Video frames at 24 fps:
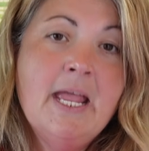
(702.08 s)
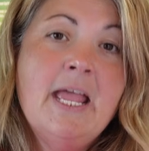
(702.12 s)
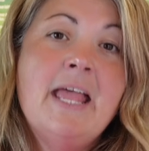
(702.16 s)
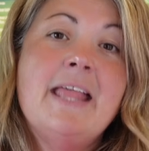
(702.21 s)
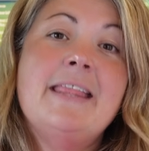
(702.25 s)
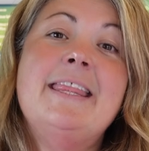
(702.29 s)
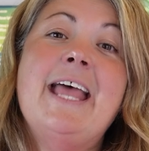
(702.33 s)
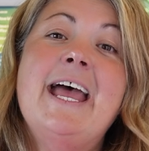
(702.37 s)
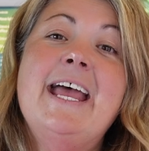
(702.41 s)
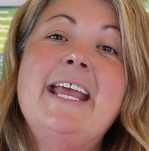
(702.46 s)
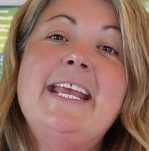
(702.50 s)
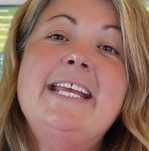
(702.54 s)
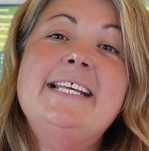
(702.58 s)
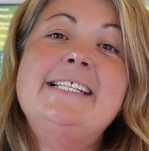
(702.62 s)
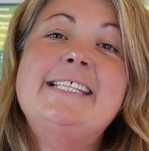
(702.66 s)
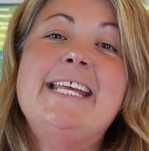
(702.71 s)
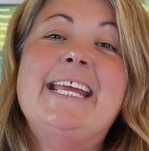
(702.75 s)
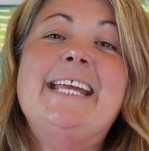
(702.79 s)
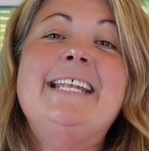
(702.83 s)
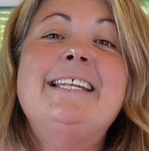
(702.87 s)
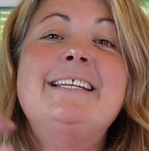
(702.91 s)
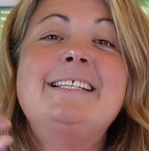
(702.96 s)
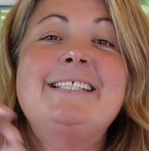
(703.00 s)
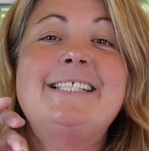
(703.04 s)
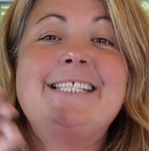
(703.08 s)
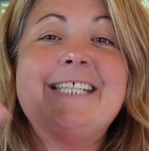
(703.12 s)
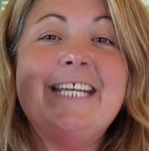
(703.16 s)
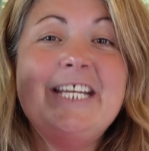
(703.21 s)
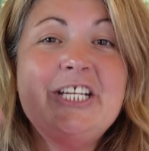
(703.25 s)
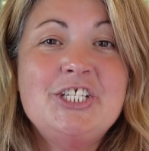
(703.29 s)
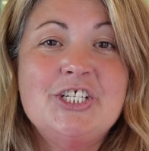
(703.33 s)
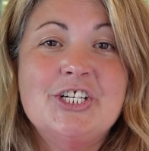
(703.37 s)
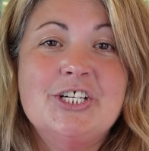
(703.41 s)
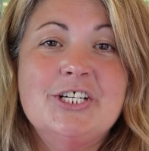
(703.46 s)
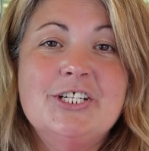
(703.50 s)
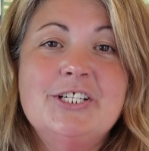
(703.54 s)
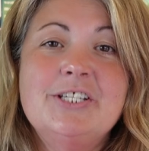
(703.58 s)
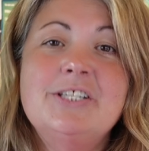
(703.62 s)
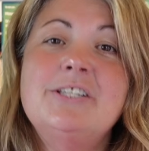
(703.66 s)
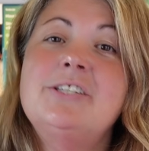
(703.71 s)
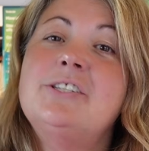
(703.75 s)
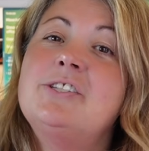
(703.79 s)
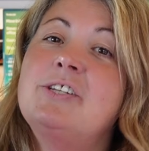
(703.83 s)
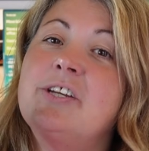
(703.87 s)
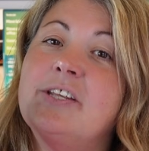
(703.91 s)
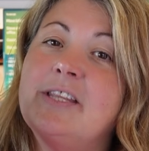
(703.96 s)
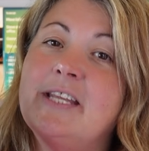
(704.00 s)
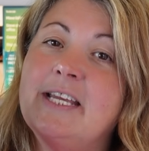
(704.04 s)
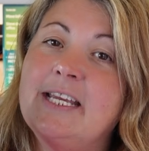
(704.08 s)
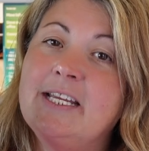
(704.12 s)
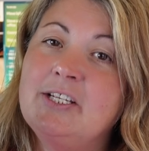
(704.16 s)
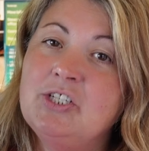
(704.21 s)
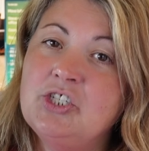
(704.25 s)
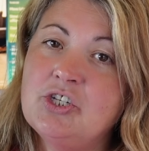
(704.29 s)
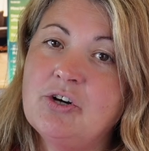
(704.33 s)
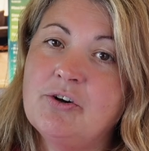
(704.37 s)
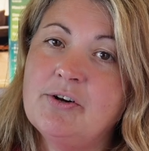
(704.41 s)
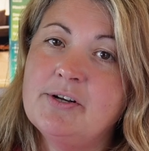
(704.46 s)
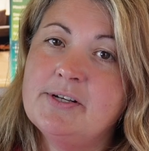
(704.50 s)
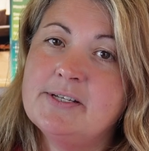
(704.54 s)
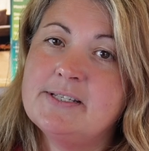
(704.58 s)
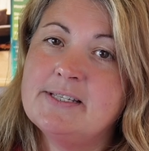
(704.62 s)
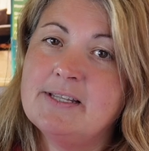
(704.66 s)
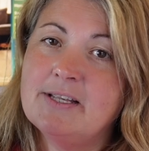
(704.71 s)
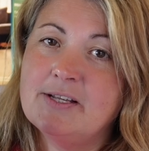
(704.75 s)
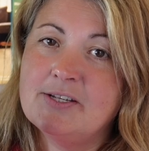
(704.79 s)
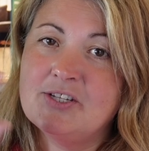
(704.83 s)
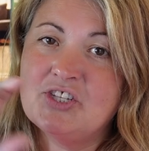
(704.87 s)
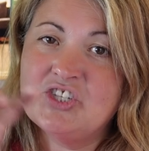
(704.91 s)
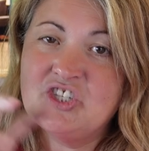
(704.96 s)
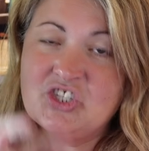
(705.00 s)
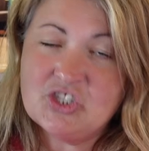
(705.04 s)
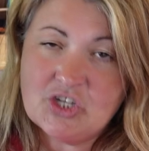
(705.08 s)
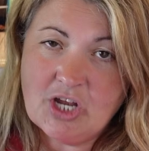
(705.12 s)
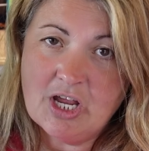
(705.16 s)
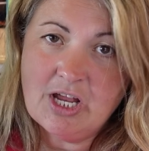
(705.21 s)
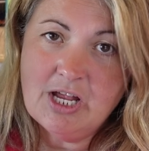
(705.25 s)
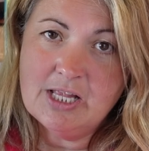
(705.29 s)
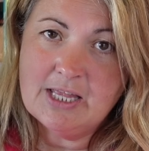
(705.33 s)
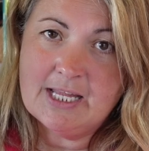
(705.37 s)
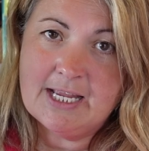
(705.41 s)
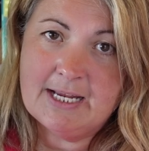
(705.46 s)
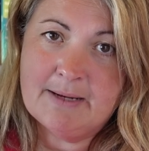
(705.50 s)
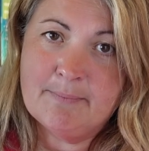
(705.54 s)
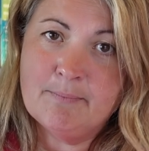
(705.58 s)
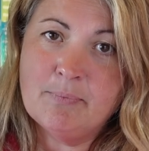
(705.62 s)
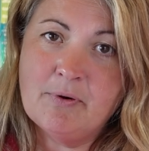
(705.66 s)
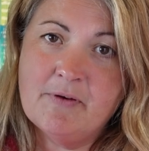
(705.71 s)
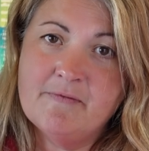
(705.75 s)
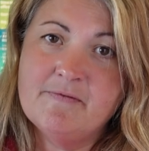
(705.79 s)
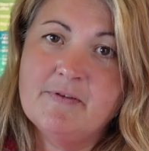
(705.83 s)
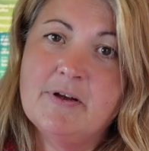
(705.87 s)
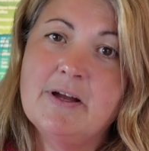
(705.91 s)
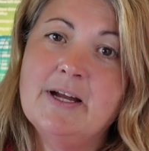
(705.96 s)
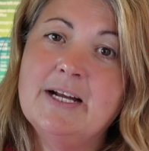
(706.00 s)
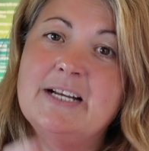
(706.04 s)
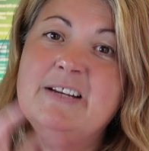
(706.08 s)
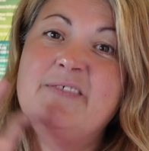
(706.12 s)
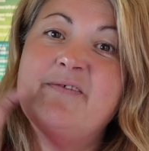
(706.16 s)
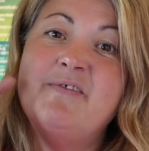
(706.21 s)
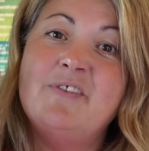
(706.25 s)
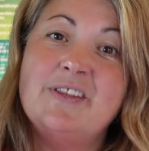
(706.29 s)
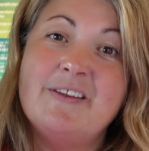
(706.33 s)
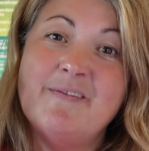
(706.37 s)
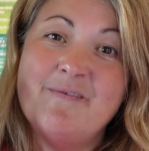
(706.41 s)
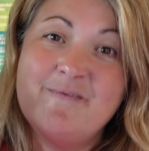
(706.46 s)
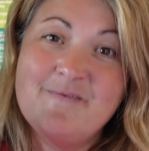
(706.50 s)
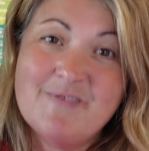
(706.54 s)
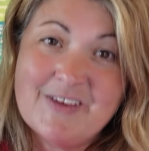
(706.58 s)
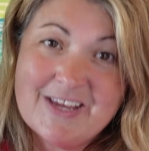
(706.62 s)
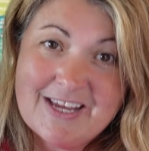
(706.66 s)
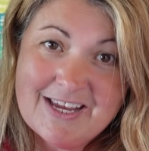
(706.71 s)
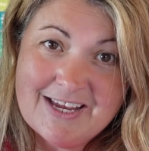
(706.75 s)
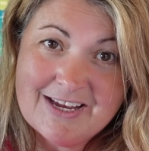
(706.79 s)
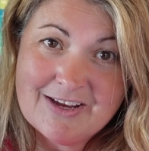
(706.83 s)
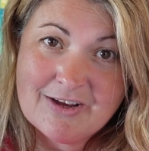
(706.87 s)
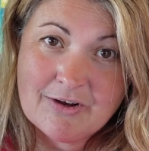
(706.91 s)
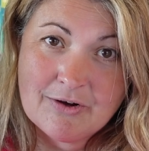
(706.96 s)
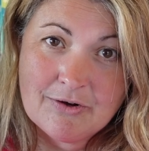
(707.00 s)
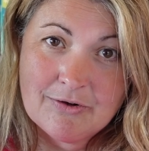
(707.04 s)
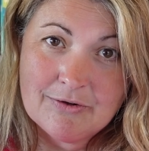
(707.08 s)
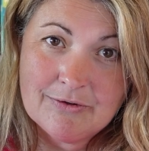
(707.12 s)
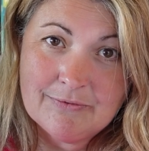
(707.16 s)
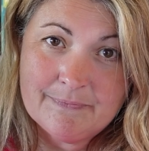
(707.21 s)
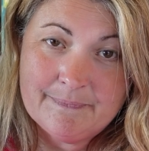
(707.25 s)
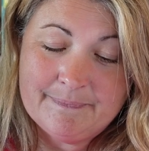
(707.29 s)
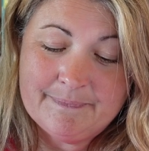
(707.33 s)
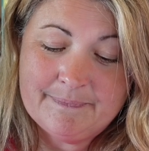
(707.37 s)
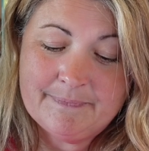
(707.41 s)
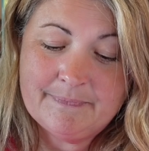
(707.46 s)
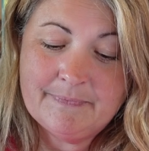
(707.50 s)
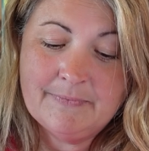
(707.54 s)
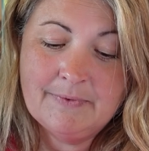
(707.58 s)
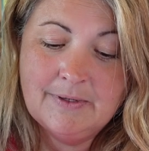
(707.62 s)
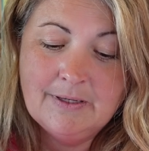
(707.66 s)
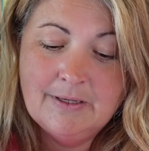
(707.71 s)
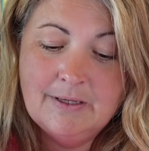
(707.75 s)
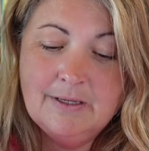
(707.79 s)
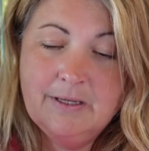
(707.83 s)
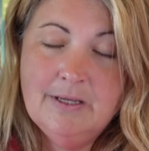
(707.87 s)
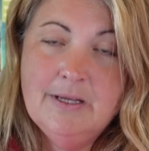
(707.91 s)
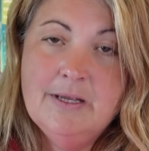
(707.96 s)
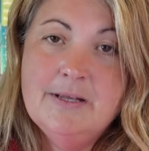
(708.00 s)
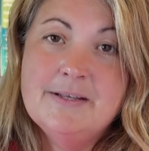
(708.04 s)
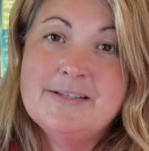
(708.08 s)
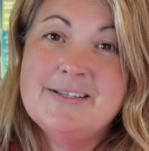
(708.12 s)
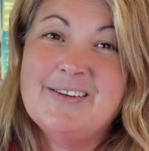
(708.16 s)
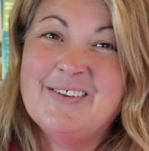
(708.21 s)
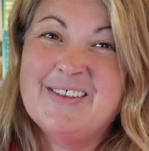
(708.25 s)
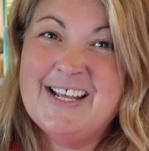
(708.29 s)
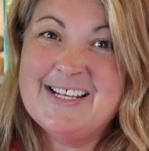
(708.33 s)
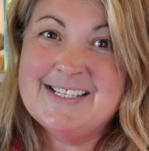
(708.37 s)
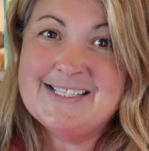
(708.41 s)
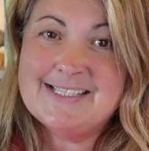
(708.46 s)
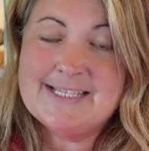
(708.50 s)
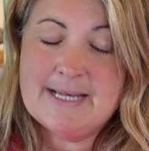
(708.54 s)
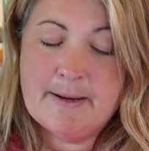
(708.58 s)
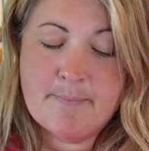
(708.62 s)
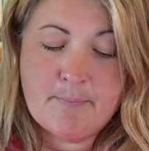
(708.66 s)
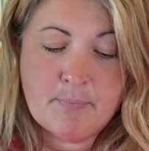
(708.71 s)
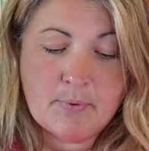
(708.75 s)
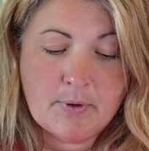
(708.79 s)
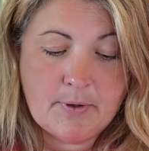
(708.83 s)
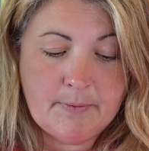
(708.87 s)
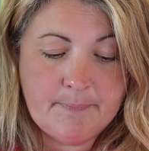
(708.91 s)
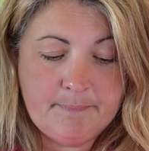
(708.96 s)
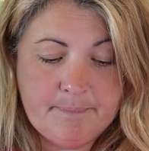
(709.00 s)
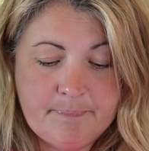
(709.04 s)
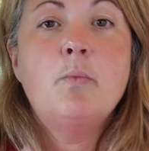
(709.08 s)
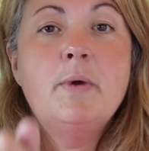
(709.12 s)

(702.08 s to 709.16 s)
That is in addition to the insurance that Sterling provide for the vehicle, so that's separate.